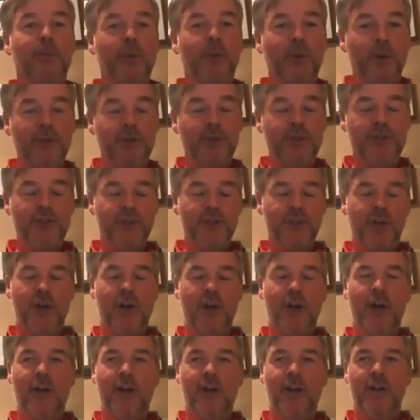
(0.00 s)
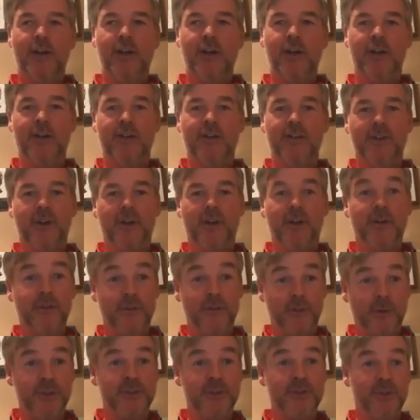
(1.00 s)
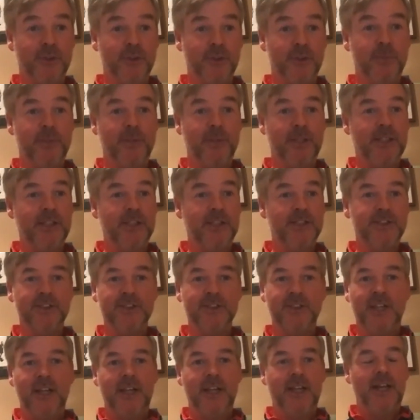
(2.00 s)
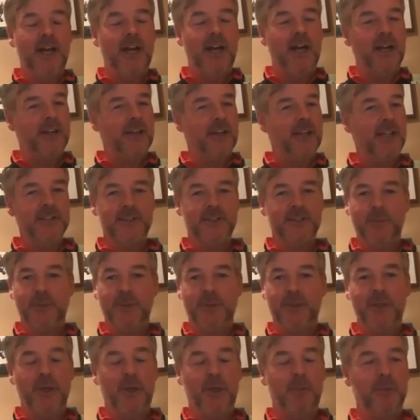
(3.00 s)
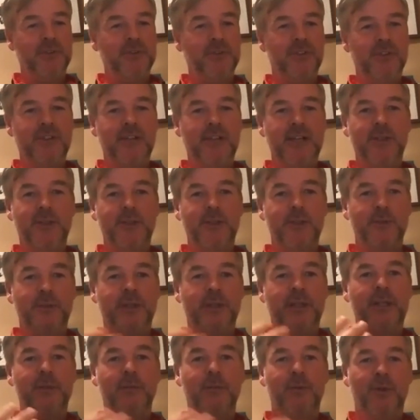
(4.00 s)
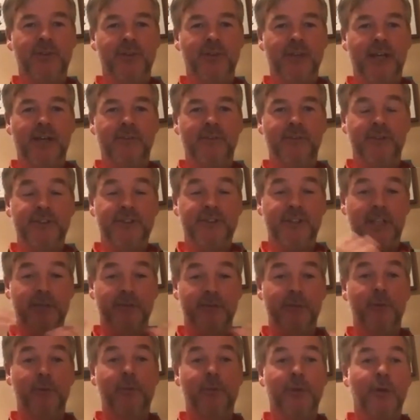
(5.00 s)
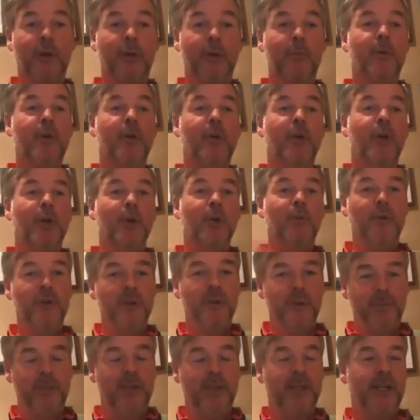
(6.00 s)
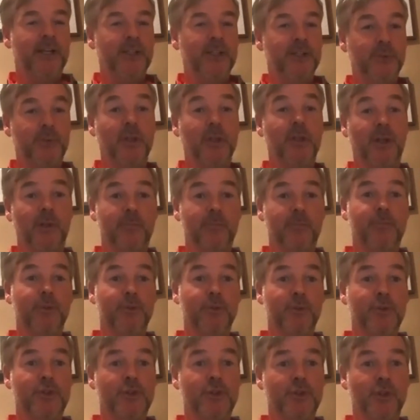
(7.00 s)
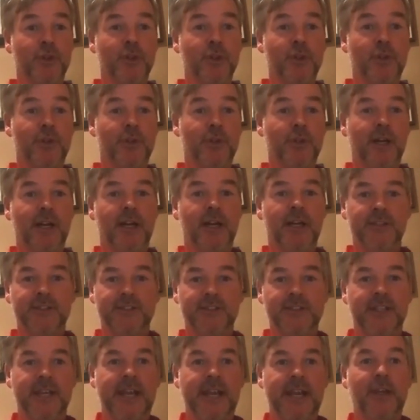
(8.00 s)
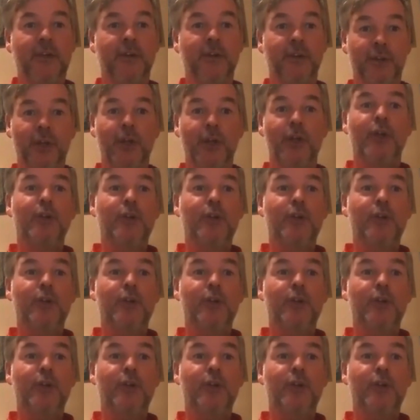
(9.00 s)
push our thoughts onto players. And it has to be the opposite of that. You really want to have yourself opened up where the players will approach you and say, look,